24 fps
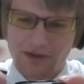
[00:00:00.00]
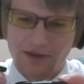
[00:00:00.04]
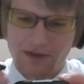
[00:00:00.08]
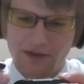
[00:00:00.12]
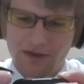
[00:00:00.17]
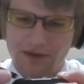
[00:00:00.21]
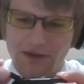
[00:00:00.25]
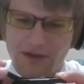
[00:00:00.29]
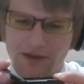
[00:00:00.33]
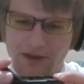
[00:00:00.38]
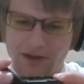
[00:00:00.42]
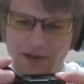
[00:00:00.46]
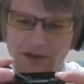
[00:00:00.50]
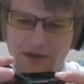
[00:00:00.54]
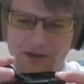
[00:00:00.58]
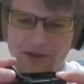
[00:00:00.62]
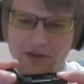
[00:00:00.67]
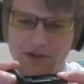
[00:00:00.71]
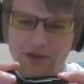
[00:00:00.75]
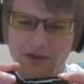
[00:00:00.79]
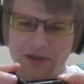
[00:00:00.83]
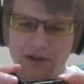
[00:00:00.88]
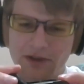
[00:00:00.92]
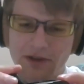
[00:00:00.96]

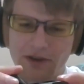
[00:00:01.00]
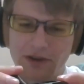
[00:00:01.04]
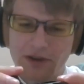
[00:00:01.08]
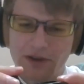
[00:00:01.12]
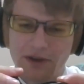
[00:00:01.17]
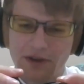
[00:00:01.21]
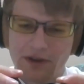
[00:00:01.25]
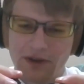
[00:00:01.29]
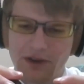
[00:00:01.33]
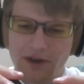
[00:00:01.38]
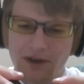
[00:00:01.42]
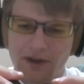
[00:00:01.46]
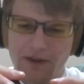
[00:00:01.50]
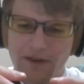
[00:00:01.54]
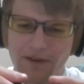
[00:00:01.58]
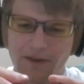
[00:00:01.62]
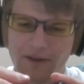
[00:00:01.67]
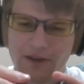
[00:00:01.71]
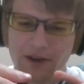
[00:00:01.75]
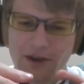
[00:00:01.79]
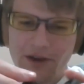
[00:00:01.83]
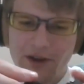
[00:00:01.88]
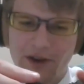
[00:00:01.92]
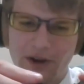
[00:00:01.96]
this,
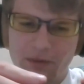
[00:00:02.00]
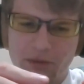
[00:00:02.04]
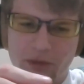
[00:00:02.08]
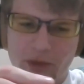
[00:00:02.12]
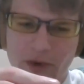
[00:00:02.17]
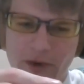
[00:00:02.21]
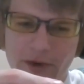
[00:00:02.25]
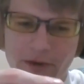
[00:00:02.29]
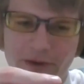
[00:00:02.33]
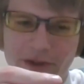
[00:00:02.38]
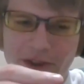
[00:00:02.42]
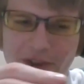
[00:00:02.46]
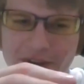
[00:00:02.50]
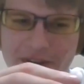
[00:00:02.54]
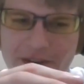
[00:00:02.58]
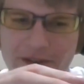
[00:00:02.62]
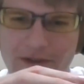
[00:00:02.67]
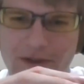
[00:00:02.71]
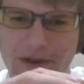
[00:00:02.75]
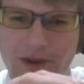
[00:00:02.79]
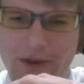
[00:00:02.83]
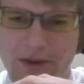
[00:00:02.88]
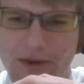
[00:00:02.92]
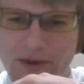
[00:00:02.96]
I'm going to point with the
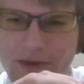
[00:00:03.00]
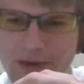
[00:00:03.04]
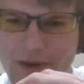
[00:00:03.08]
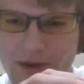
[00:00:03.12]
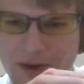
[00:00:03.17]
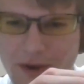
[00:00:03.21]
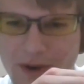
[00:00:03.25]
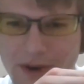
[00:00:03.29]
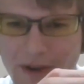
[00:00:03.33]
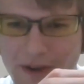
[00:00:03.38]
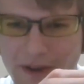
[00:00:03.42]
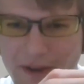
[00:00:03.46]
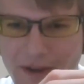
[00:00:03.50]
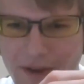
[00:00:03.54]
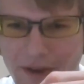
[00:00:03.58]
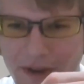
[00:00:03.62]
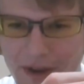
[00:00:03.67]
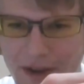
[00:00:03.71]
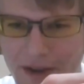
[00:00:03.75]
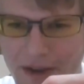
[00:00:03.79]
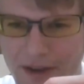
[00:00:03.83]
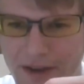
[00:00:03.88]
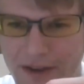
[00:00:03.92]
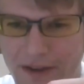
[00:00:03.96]
headphones,
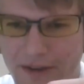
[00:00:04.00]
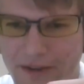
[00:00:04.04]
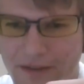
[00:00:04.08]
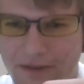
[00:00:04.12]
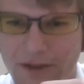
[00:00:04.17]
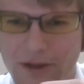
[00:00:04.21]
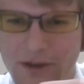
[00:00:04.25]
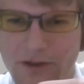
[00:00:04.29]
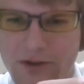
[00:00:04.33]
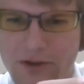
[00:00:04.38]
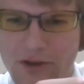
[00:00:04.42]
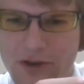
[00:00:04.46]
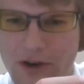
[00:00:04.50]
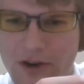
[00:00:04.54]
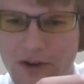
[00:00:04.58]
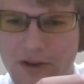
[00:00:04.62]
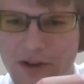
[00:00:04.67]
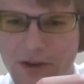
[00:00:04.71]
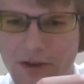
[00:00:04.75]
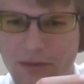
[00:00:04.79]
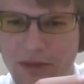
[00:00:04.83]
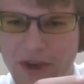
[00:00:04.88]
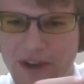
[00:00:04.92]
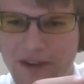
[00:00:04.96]
this
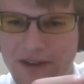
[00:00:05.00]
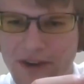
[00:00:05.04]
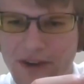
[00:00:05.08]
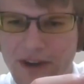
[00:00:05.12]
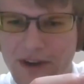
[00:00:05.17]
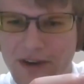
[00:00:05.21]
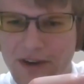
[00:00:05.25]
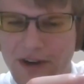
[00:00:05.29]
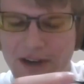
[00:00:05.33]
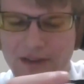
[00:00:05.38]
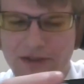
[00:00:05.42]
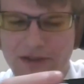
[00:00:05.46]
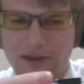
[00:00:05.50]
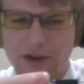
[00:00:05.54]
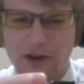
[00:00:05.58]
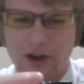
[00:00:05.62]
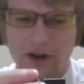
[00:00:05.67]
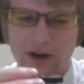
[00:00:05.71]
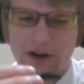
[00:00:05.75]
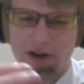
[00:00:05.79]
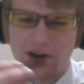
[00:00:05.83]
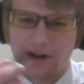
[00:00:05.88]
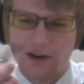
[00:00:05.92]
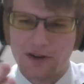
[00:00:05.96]
charging base here has an
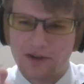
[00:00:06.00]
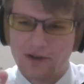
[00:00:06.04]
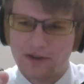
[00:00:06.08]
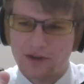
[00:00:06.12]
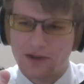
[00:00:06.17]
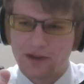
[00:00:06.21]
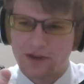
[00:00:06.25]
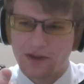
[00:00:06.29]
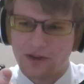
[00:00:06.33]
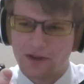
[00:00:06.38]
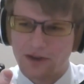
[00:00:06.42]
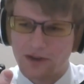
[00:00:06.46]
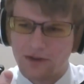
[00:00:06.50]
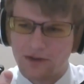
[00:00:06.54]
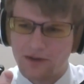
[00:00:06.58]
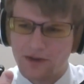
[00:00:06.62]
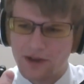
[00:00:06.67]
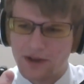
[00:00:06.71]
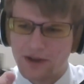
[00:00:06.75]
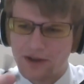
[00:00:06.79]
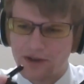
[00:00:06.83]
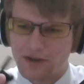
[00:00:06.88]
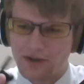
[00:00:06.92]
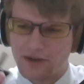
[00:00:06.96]
R so that you know
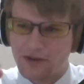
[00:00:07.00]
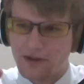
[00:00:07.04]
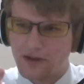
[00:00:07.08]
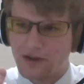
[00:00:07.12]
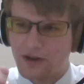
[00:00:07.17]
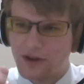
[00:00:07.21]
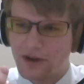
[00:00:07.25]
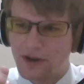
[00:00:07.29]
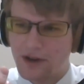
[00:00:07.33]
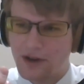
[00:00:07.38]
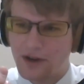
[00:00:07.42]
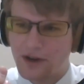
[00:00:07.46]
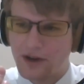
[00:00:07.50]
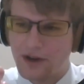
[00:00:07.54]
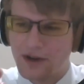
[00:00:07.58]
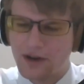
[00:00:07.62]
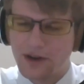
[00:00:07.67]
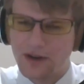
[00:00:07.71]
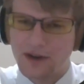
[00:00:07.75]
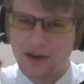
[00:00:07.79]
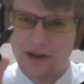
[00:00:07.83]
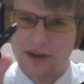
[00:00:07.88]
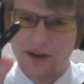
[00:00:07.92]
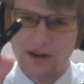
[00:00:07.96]
that your
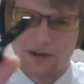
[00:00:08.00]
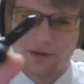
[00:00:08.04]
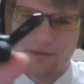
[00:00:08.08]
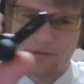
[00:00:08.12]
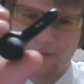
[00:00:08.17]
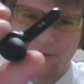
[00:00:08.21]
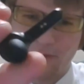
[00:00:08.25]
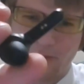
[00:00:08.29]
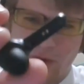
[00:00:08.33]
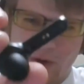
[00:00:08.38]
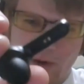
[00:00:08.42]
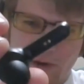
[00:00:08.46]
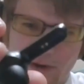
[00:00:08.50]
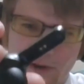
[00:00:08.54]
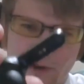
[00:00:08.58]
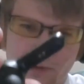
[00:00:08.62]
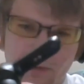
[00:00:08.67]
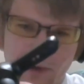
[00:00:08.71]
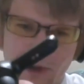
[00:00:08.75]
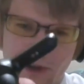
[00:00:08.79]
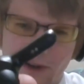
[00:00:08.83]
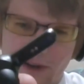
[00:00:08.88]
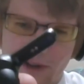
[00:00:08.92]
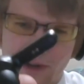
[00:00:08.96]

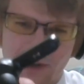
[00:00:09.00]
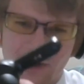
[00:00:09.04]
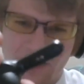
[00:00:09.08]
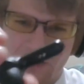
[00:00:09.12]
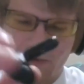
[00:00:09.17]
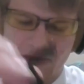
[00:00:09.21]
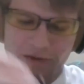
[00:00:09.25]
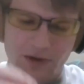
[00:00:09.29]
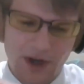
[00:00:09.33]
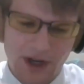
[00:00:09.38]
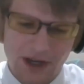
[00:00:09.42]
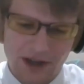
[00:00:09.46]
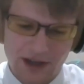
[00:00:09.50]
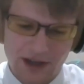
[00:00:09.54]
corresponding right